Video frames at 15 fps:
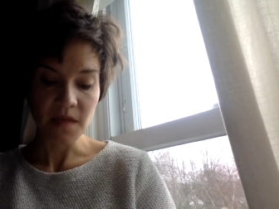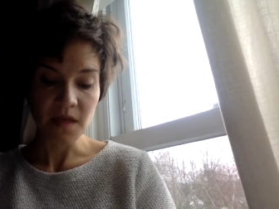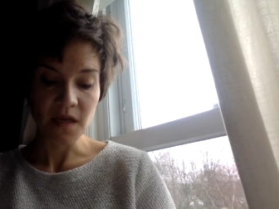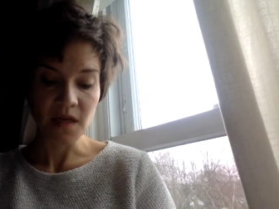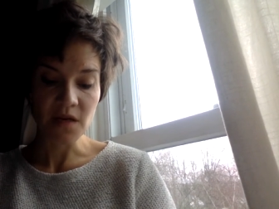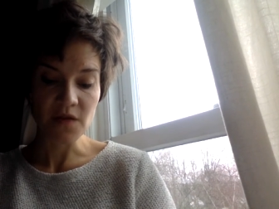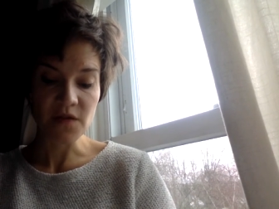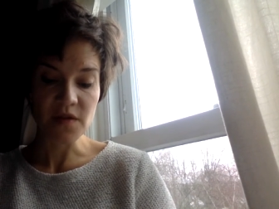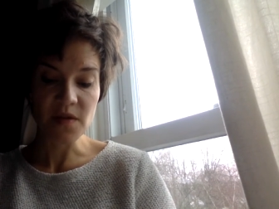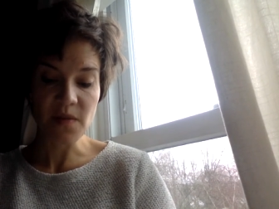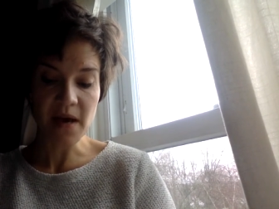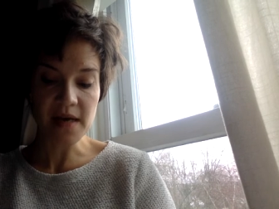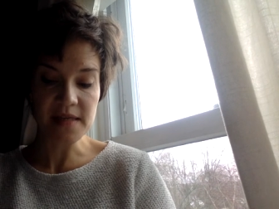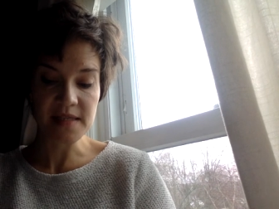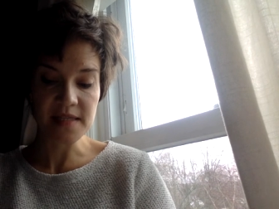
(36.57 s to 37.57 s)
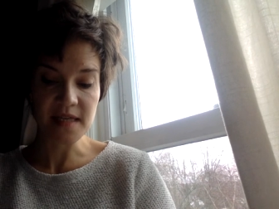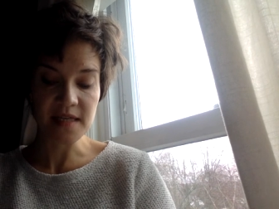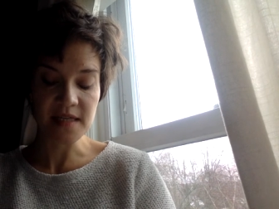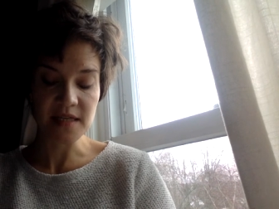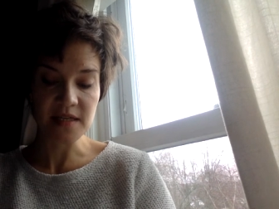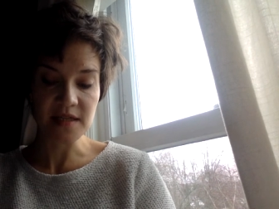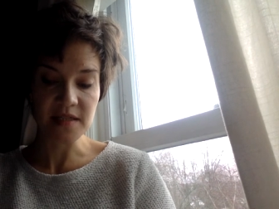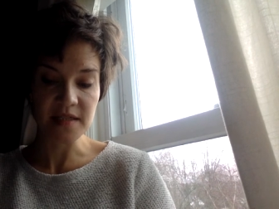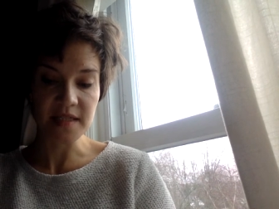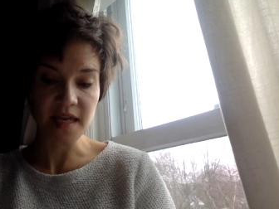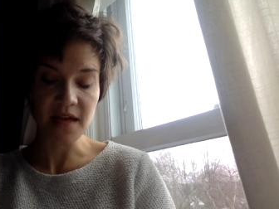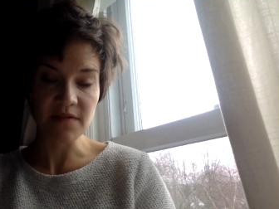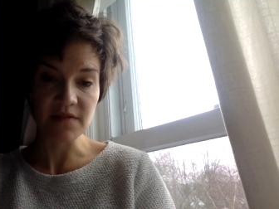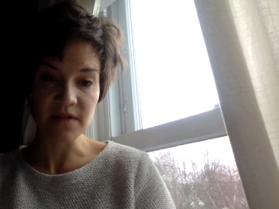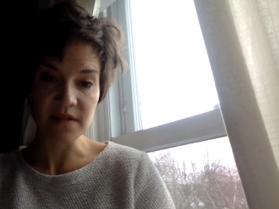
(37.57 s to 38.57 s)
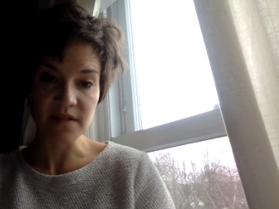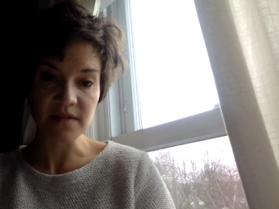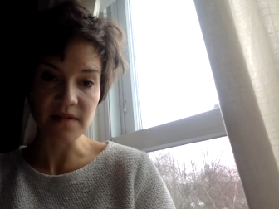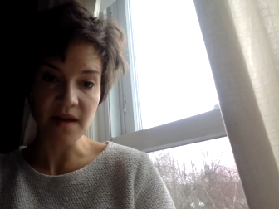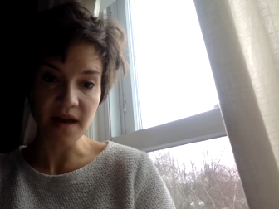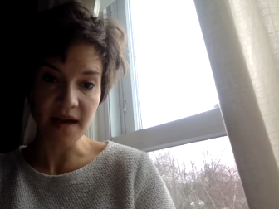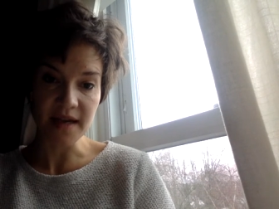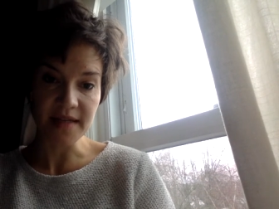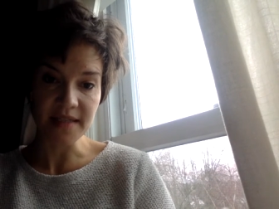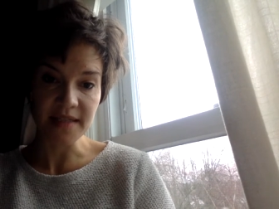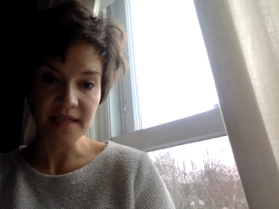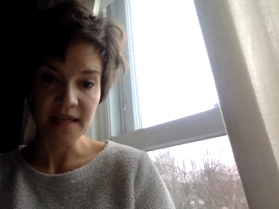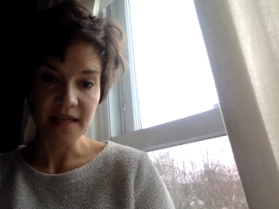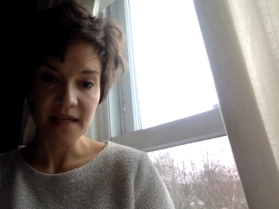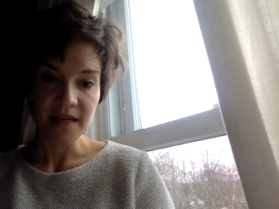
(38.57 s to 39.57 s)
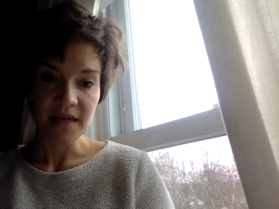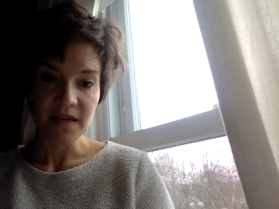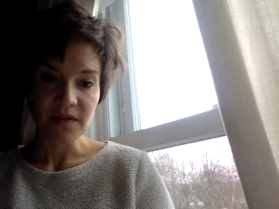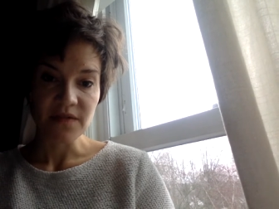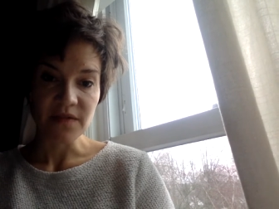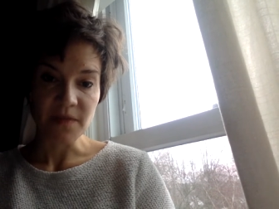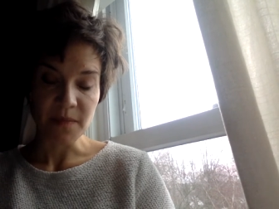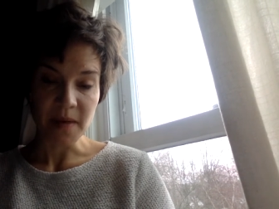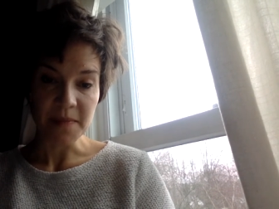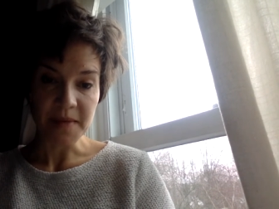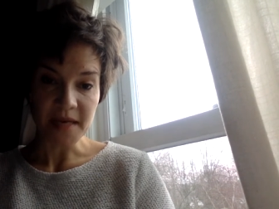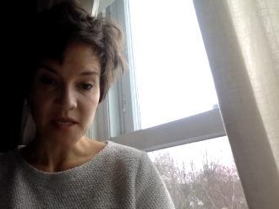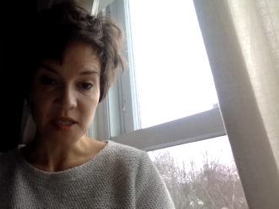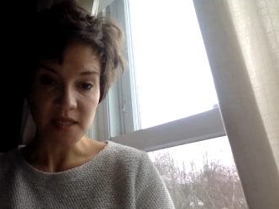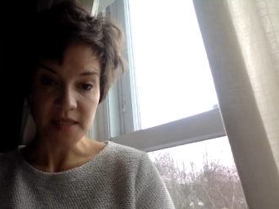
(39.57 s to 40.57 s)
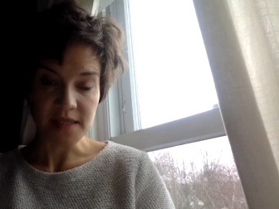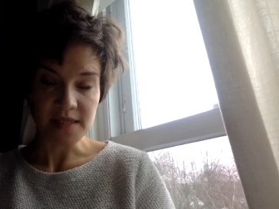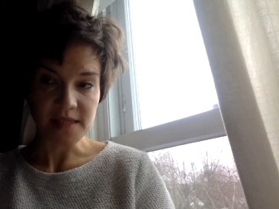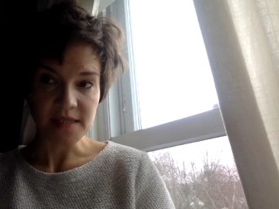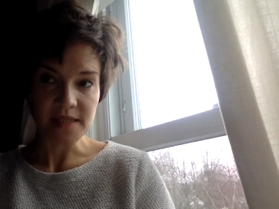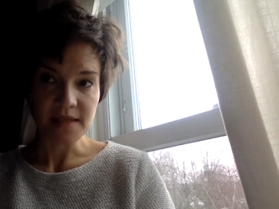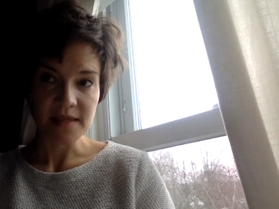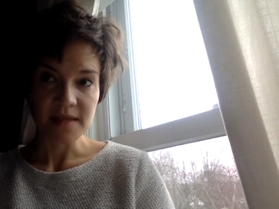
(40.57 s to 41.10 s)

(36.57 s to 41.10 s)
And over the past 10 years, I've learned a lot from my patients.